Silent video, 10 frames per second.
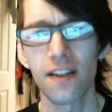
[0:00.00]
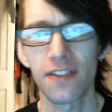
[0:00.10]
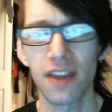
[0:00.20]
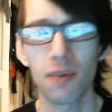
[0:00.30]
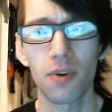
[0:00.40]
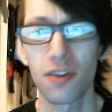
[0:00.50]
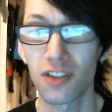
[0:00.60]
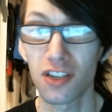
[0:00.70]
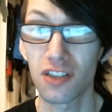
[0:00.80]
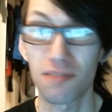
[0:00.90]
they were
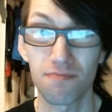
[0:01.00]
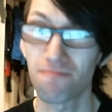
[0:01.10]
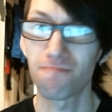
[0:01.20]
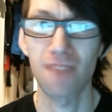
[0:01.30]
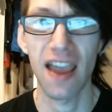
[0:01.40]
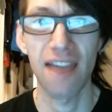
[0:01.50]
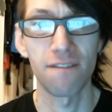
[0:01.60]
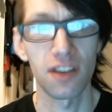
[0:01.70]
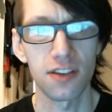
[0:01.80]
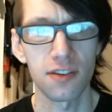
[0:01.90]
just
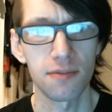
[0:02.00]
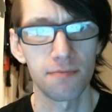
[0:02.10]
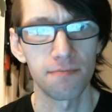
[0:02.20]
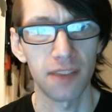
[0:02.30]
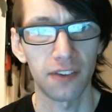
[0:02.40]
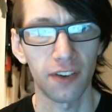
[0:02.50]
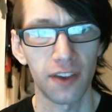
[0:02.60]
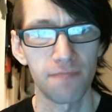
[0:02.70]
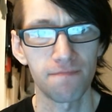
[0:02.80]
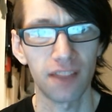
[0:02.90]
envious,
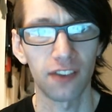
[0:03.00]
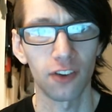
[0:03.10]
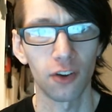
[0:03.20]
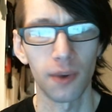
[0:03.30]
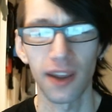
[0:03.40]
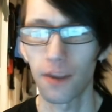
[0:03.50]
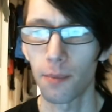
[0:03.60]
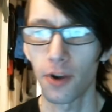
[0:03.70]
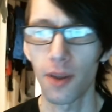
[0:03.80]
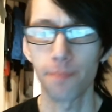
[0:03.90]
basically. That's the only way I can
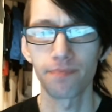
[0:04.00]
put it.